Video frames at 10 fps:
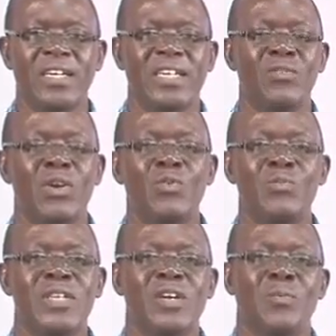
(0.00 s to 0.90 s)
Then where will
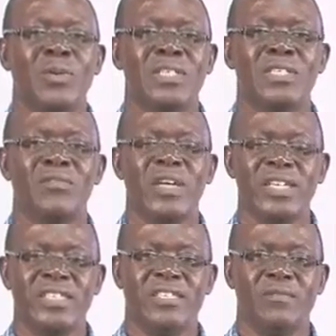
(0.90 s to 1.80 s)
be the competitive
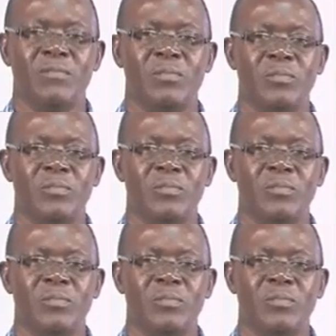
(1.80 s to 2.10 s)
edge?